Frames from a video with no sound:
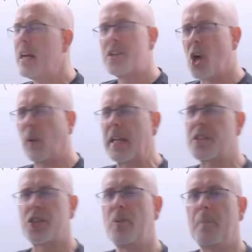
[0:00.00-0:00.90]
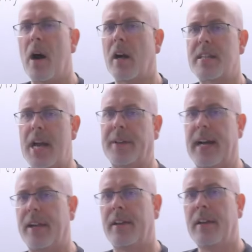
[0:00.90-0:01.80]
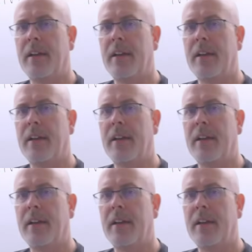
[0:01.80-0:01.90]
Don't get too bogged down in that.